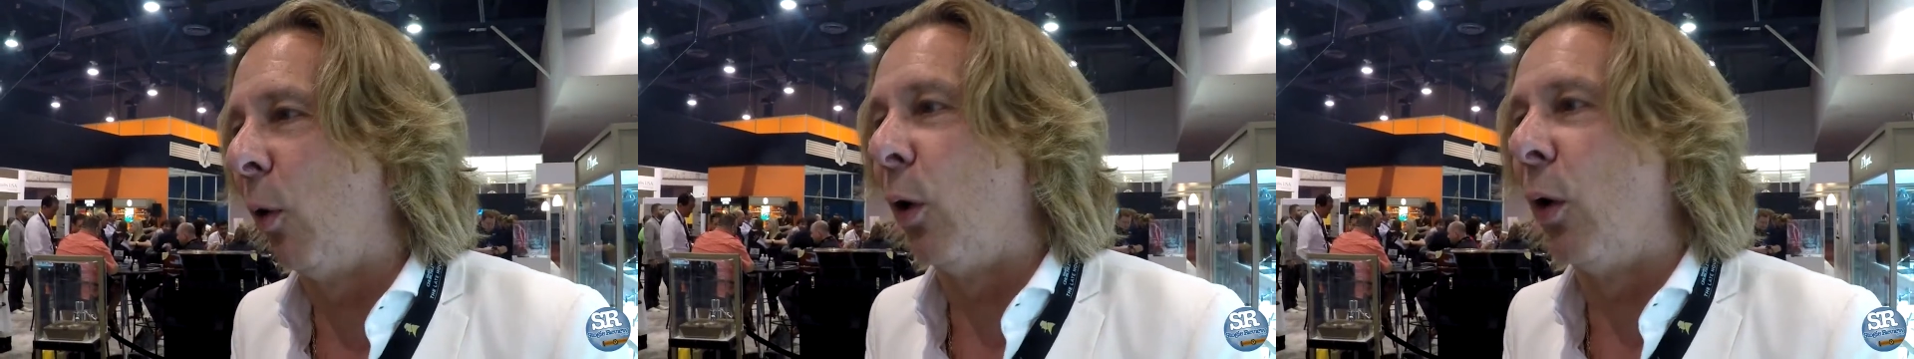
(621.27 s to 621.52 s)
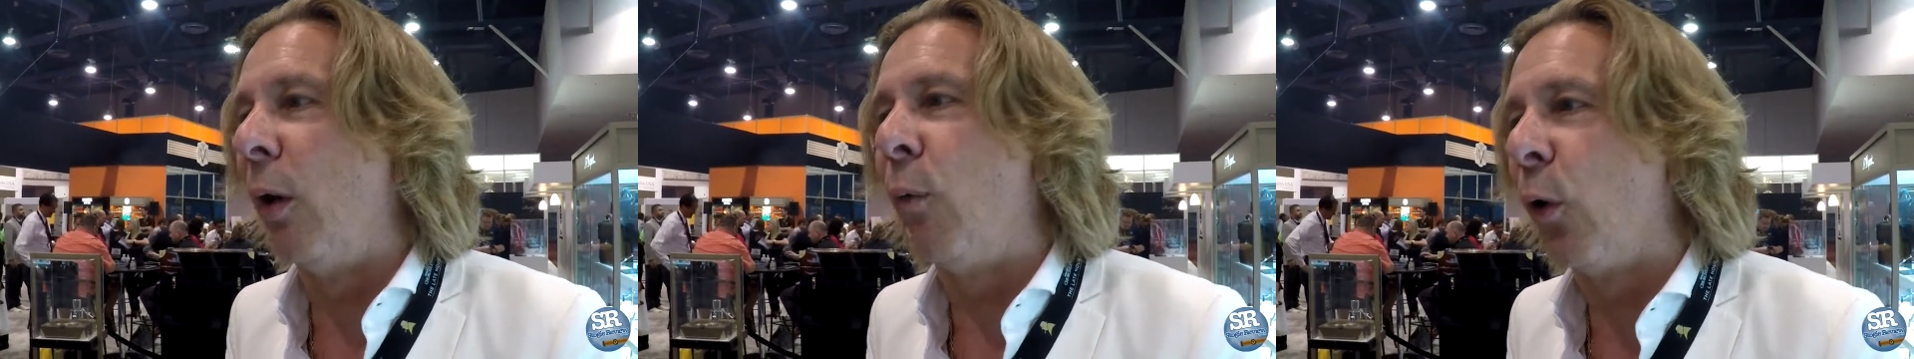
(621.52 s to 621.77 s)
but
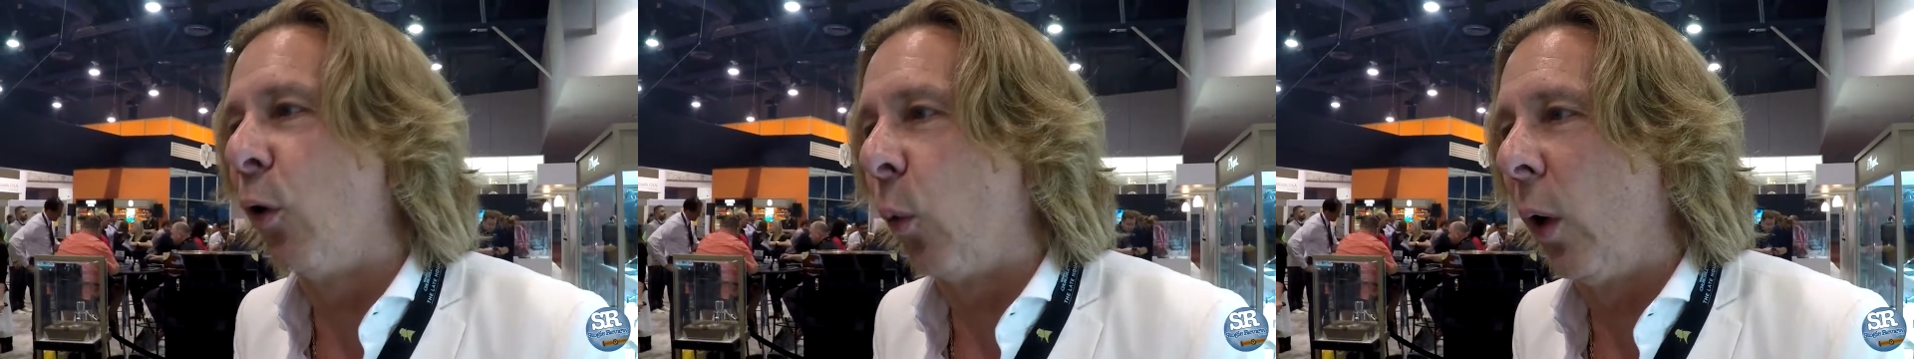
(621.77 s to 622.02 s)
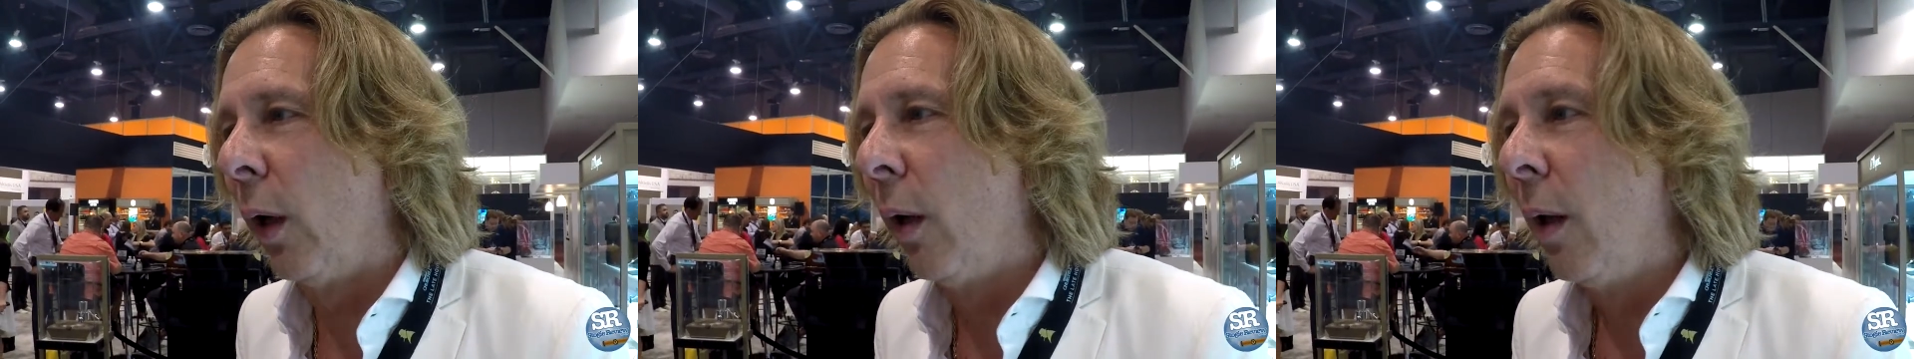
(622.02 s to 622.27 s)
in a different
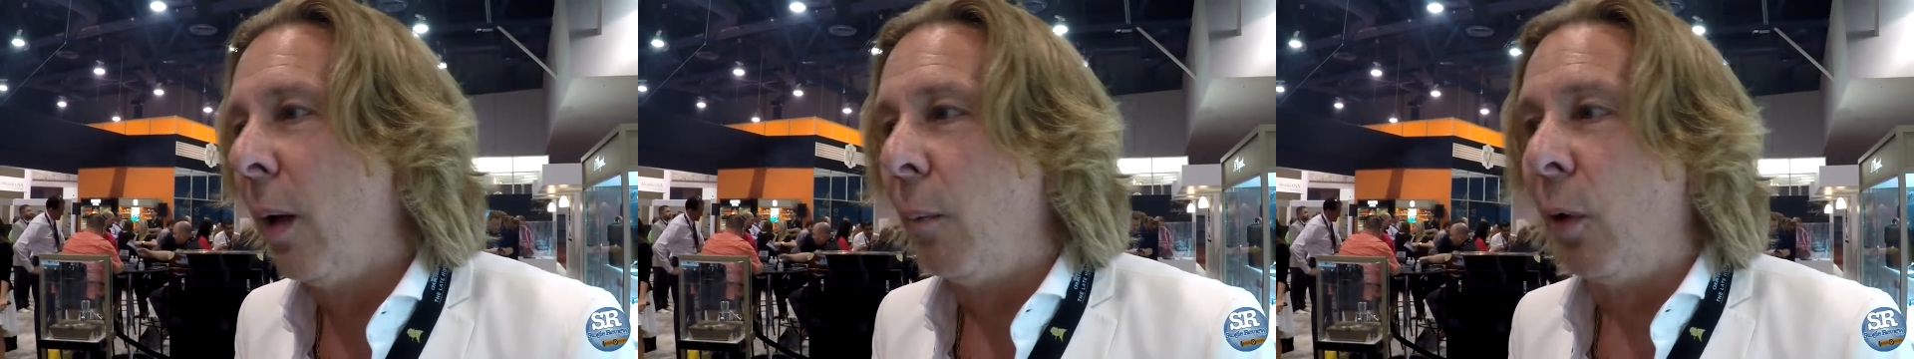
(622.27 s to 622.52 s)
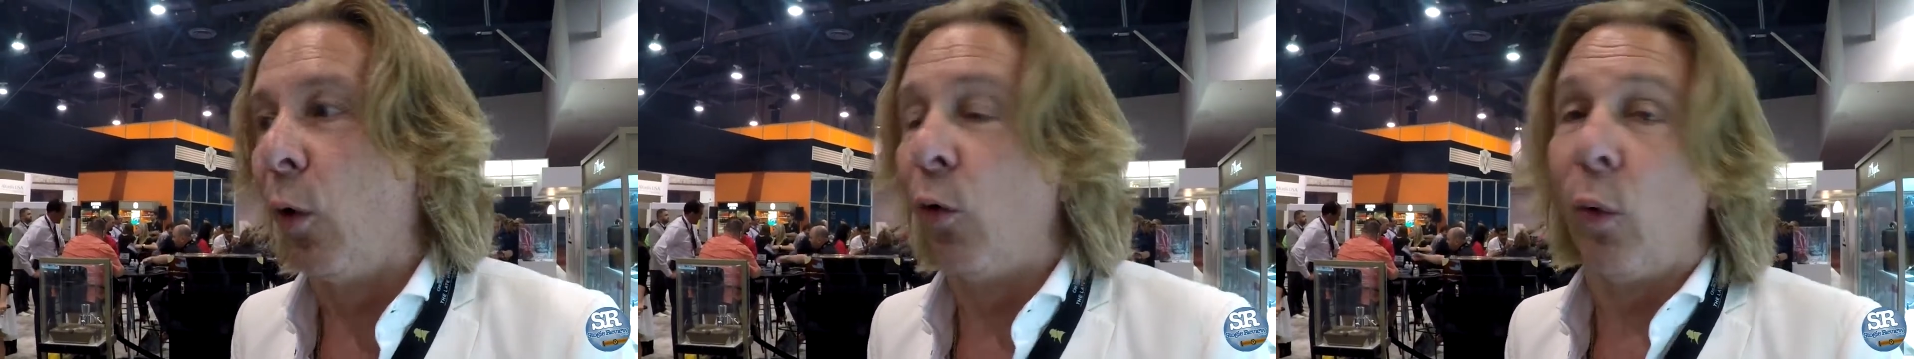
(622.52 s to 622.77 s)
way.
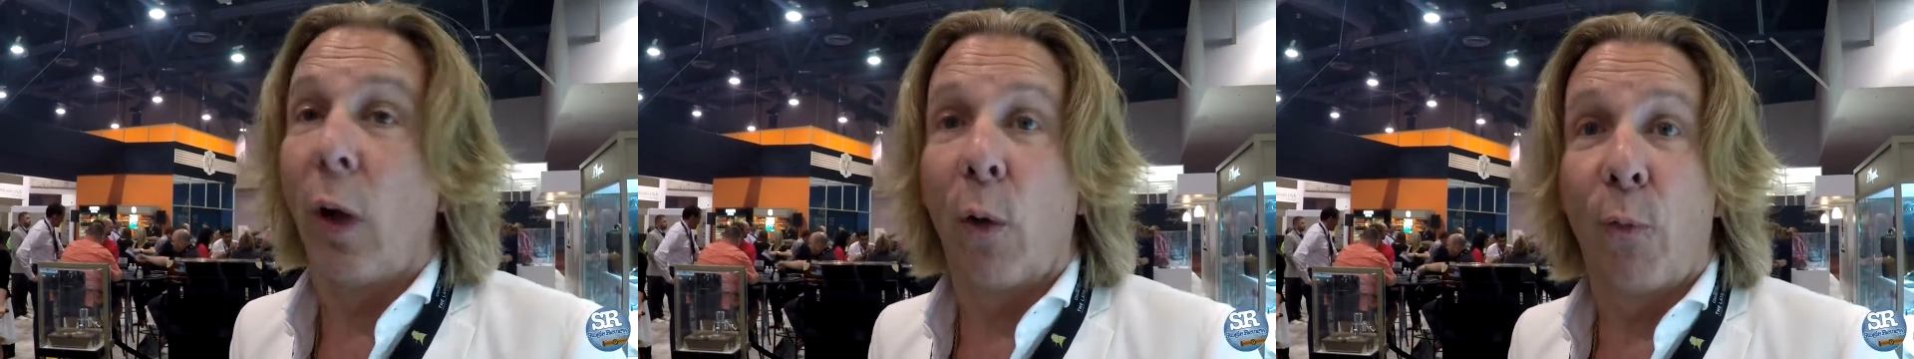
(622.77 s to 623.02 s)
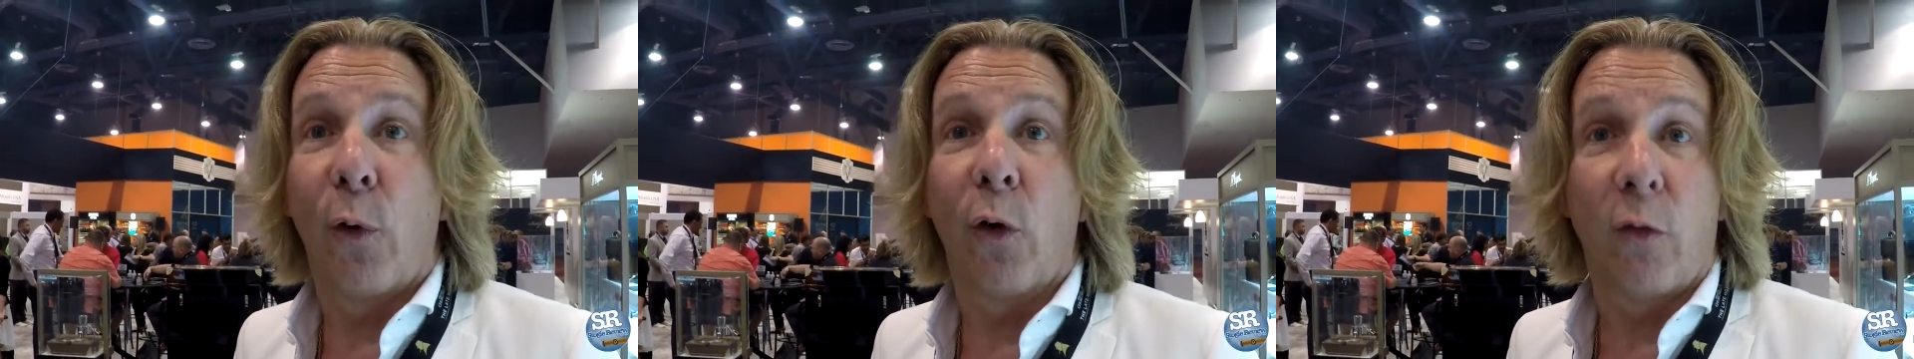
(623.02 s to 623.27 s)
Yeah. Because we, our
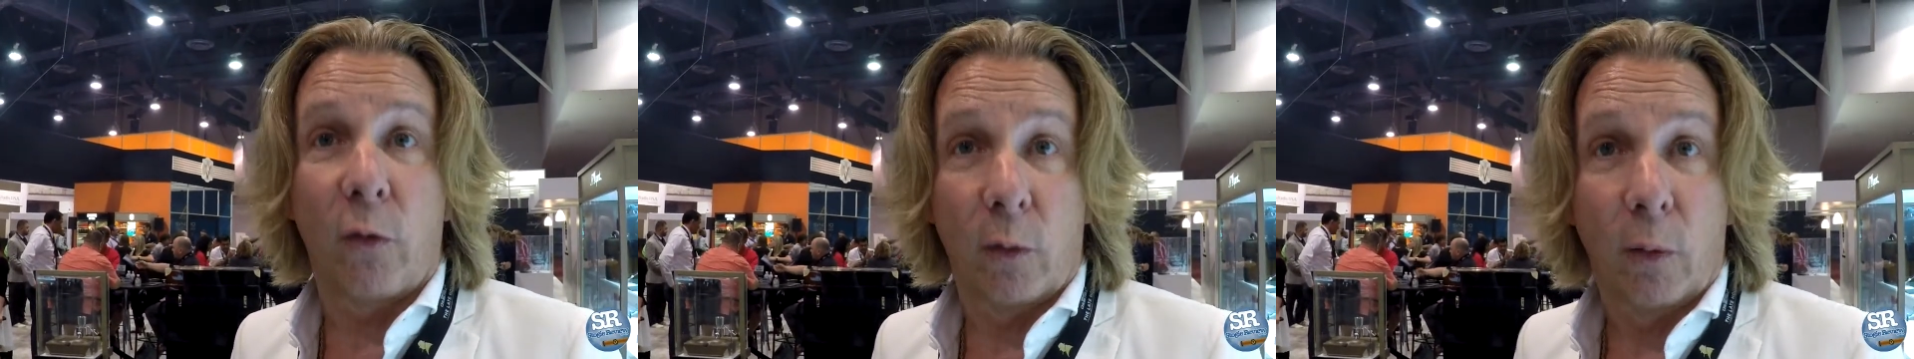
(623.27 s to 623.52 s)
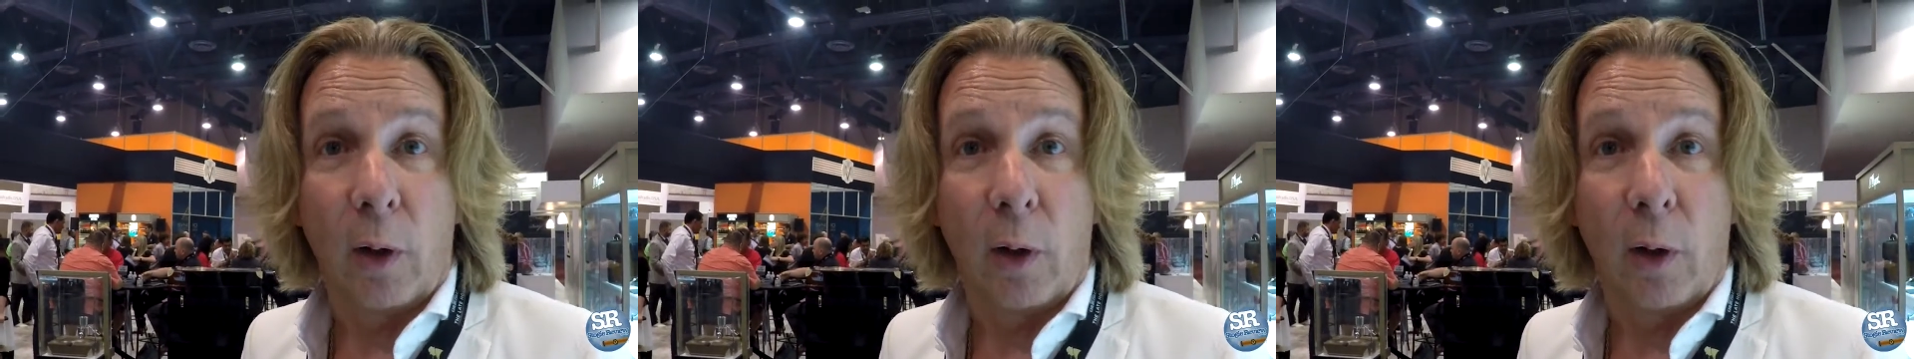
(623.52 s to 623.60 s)
first